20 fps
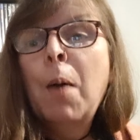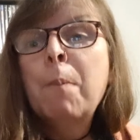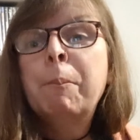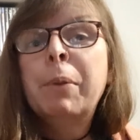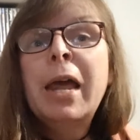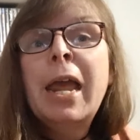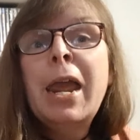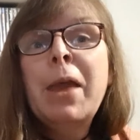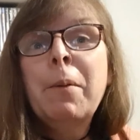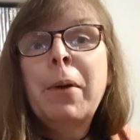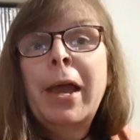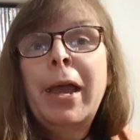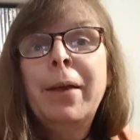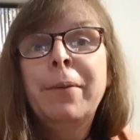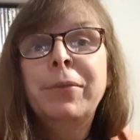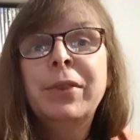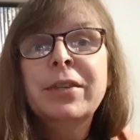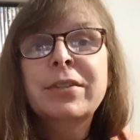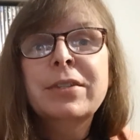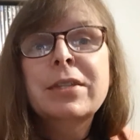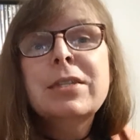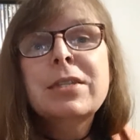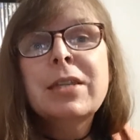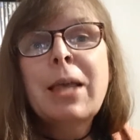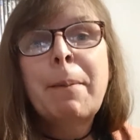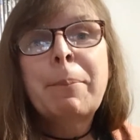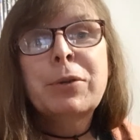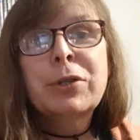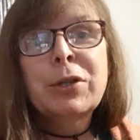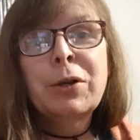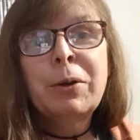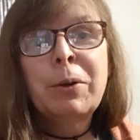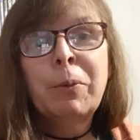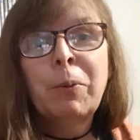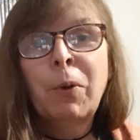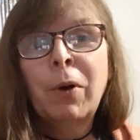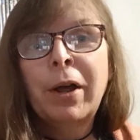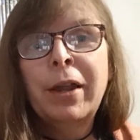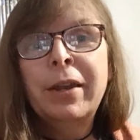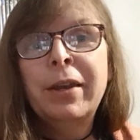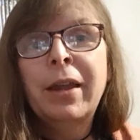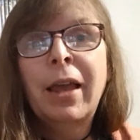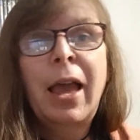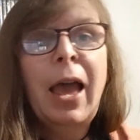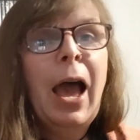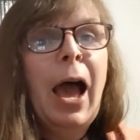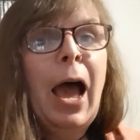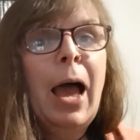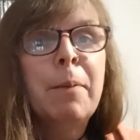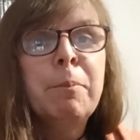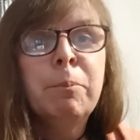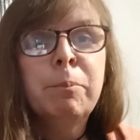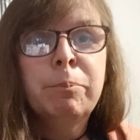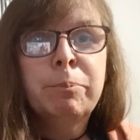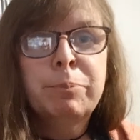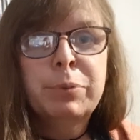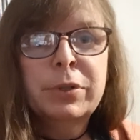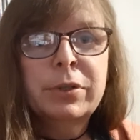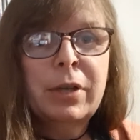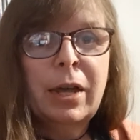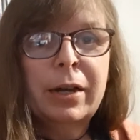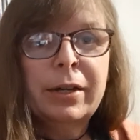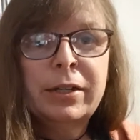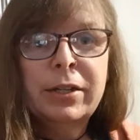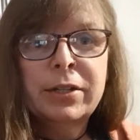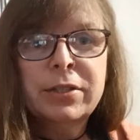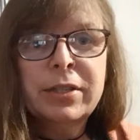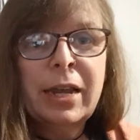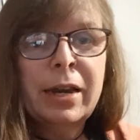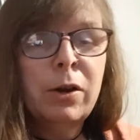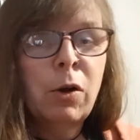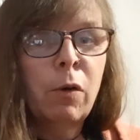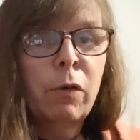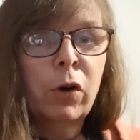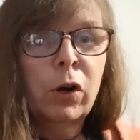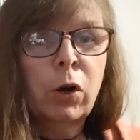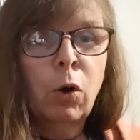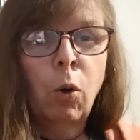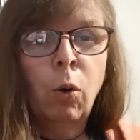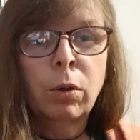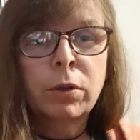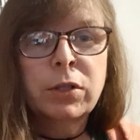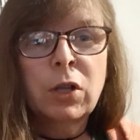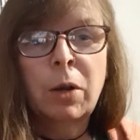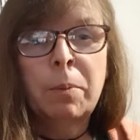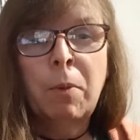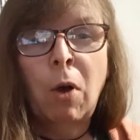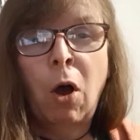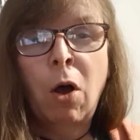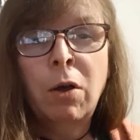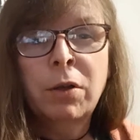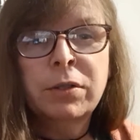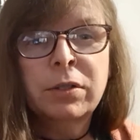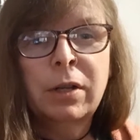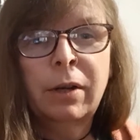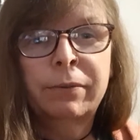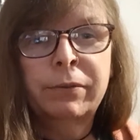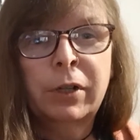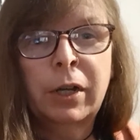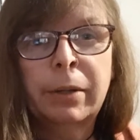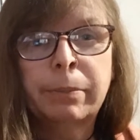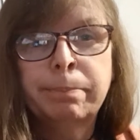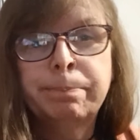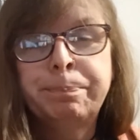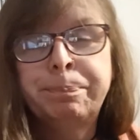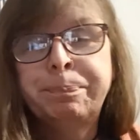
But anyway, this is episode number 1. I'm just getting over a cold, so I'm all stuffed up.